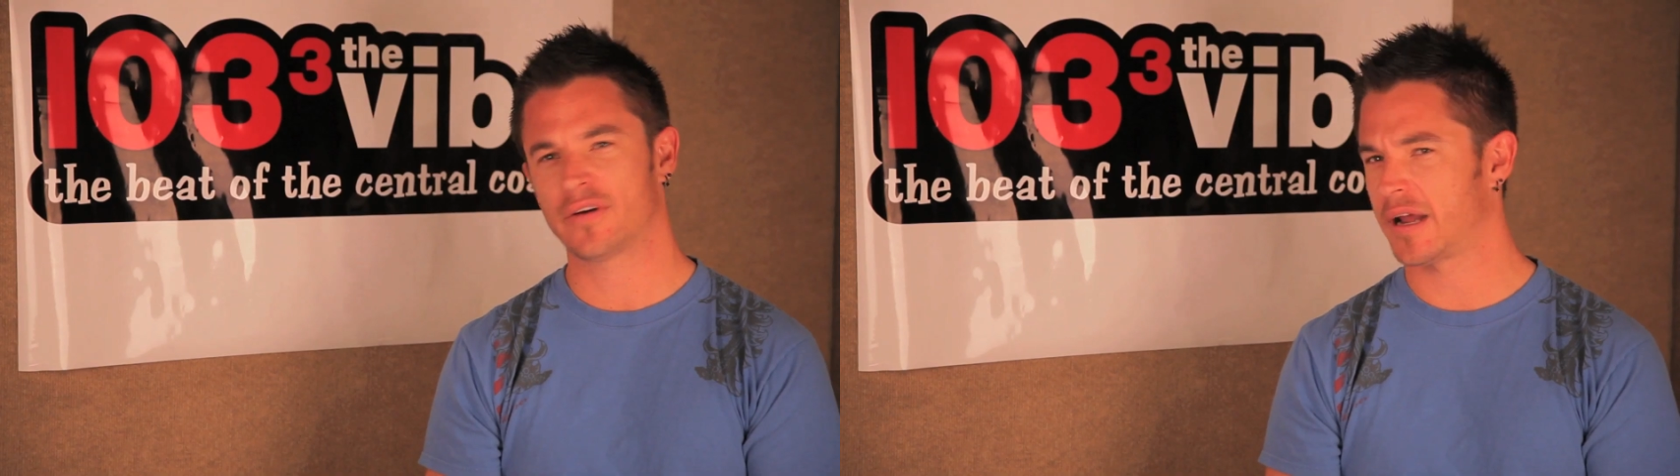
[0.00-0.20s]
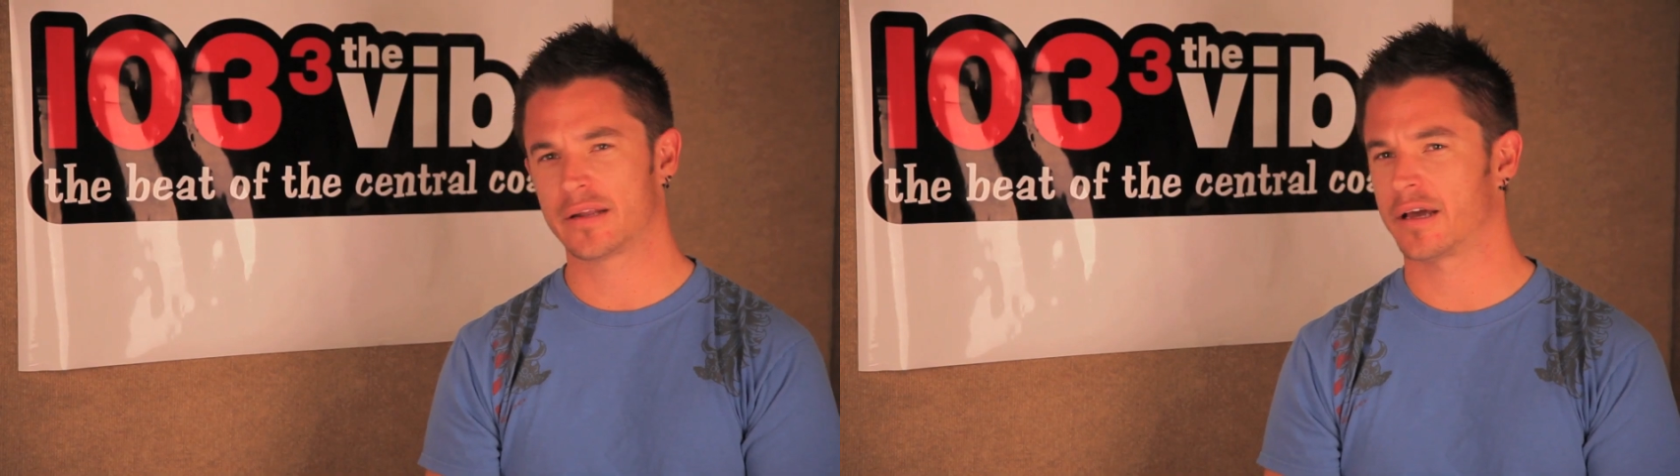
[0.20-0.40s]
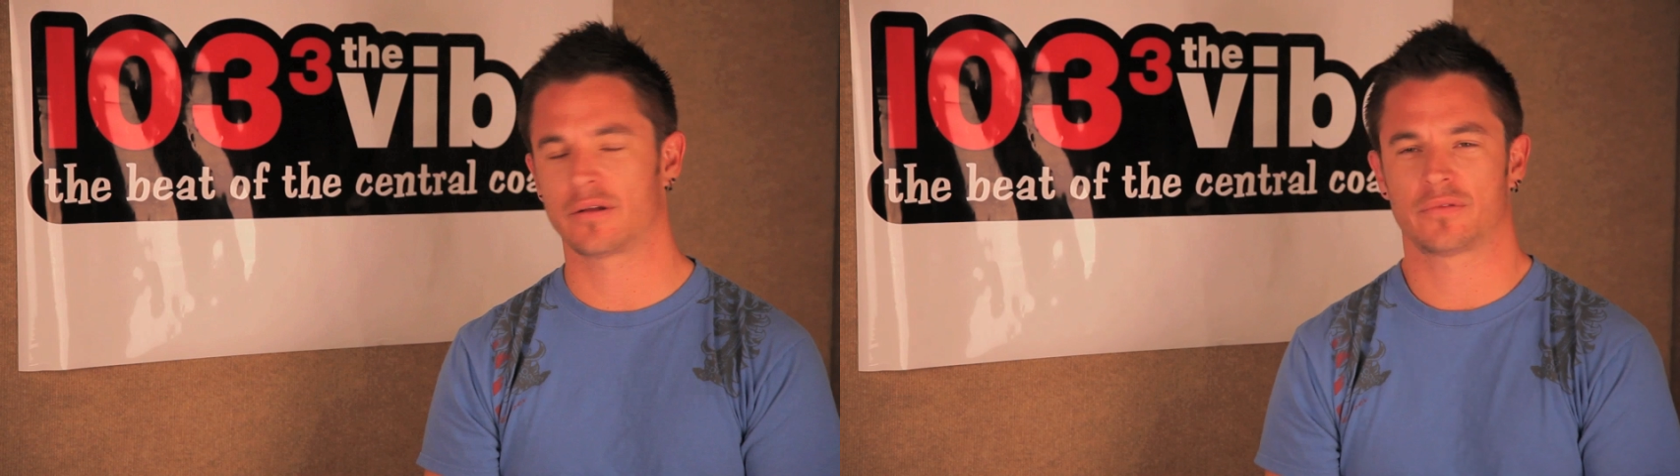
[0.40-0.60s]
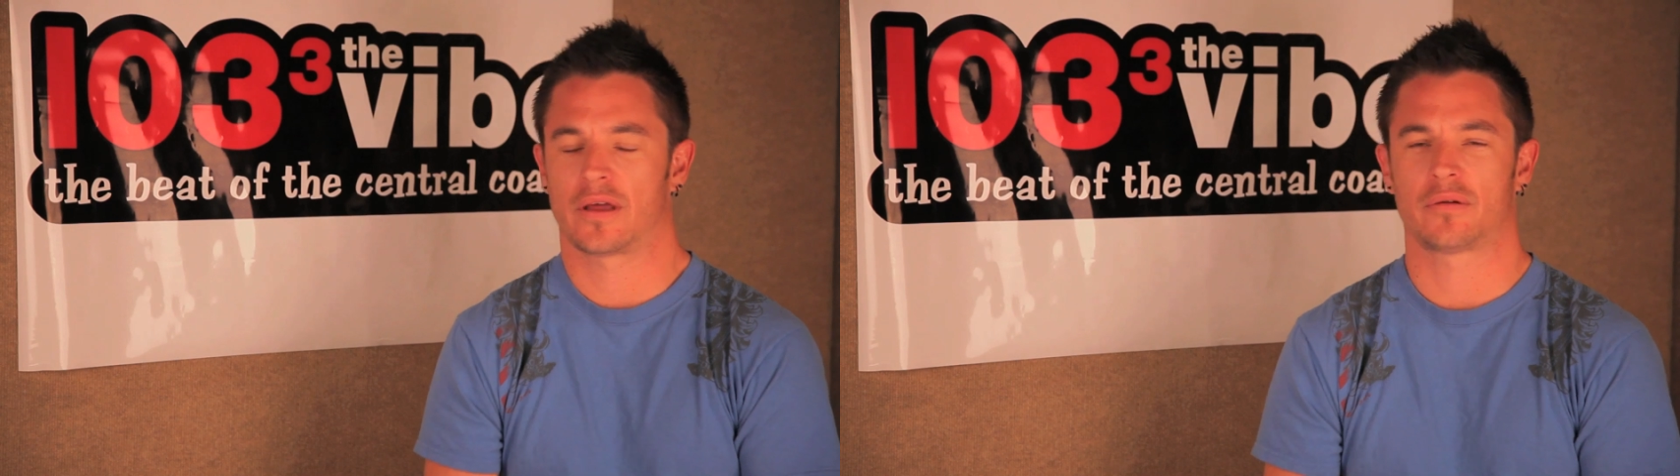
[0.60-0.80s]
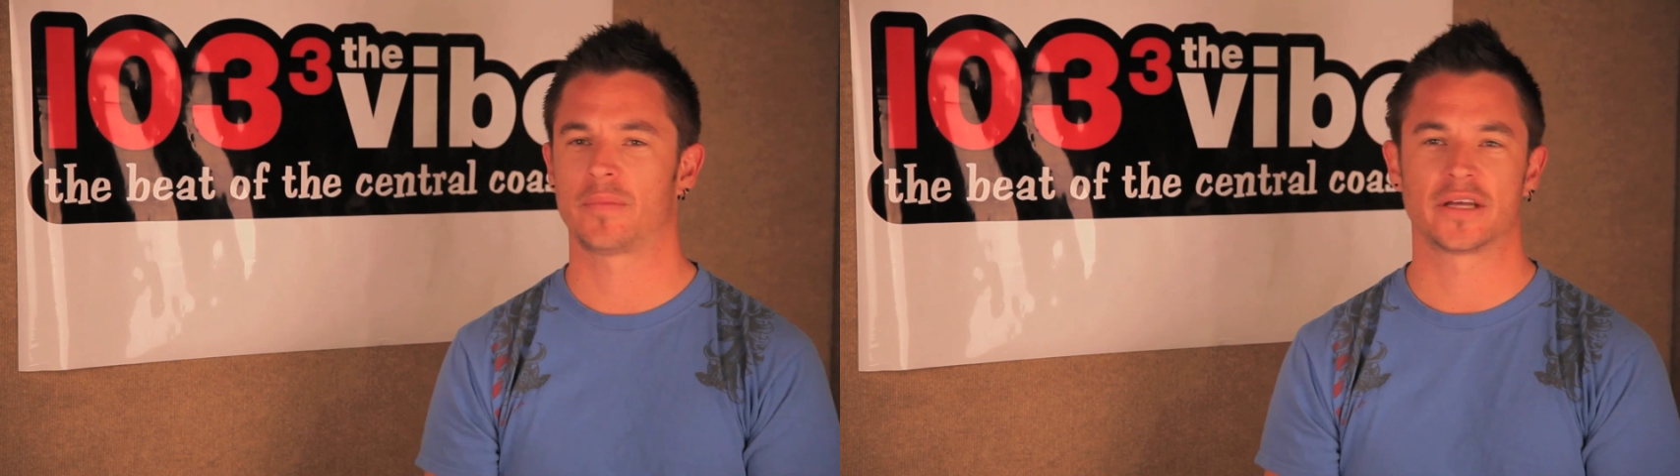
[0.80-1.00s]
and I, I, don't, I
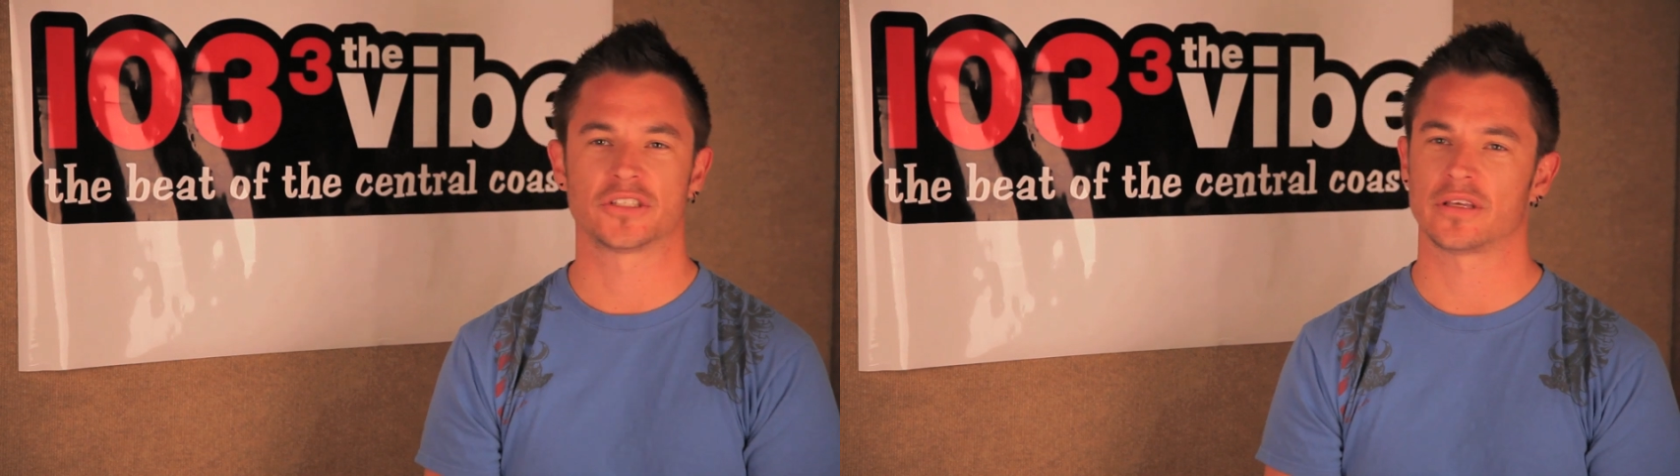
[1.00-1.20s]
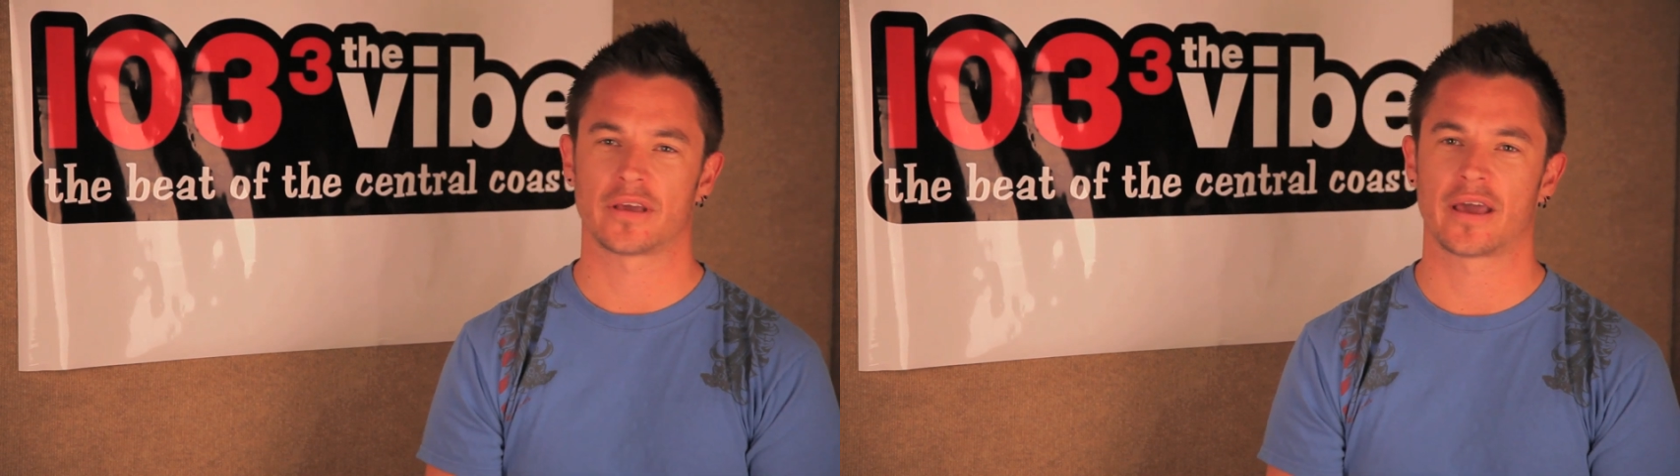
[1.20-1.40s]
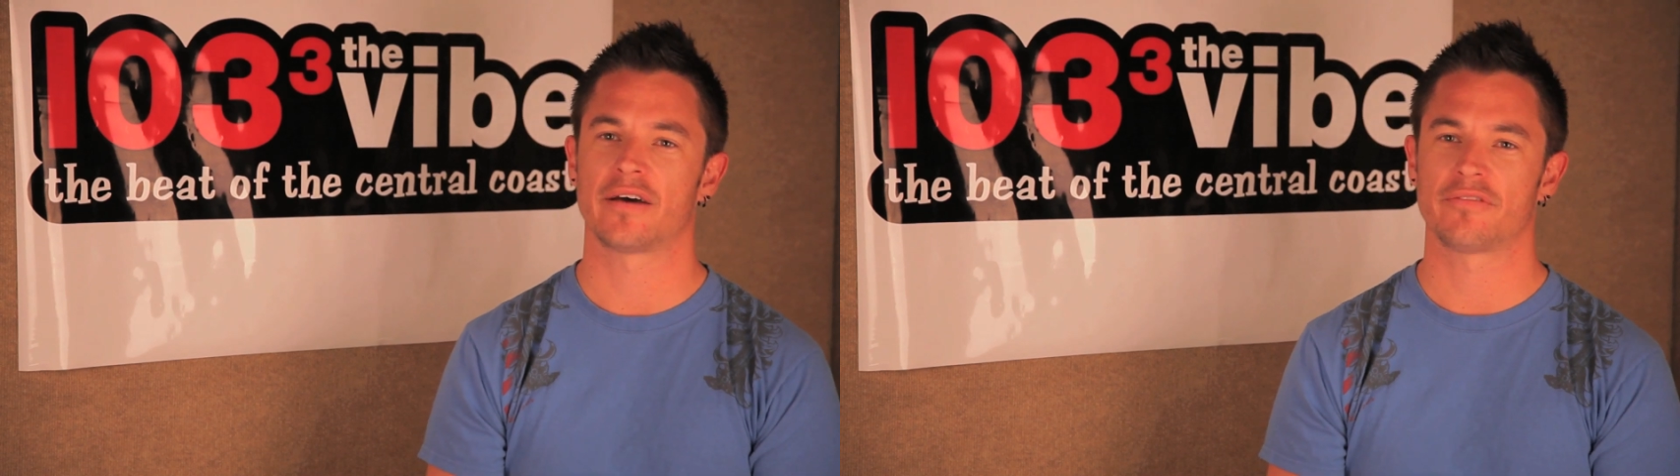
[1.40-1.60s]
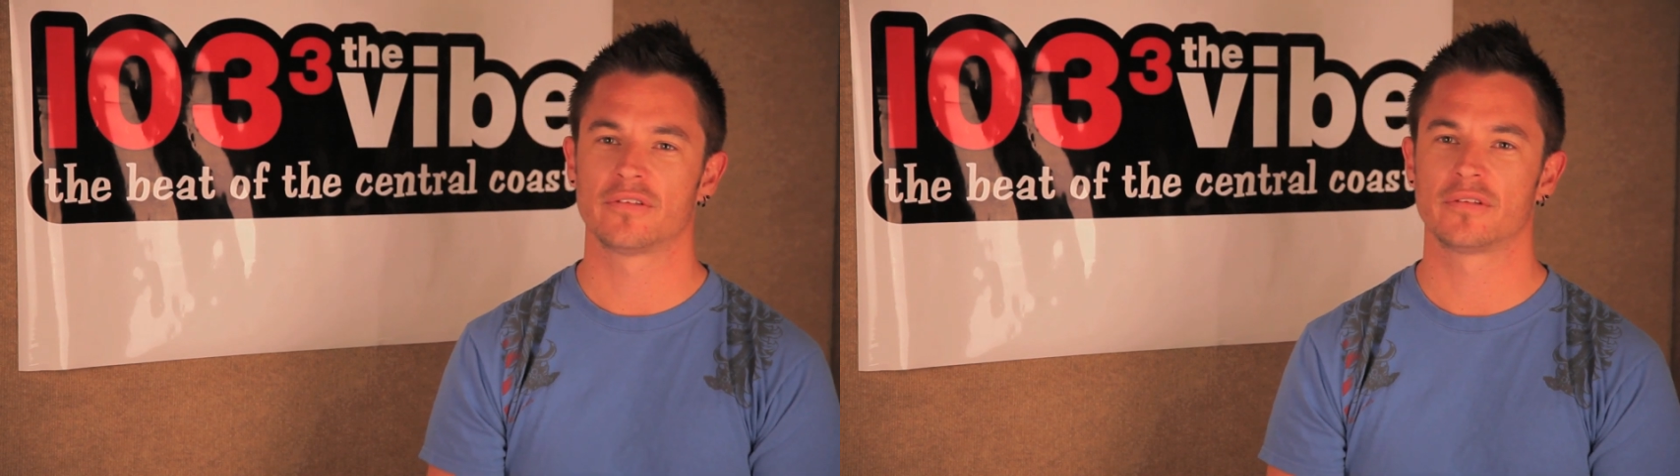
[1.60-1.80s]
don't imagine that you have,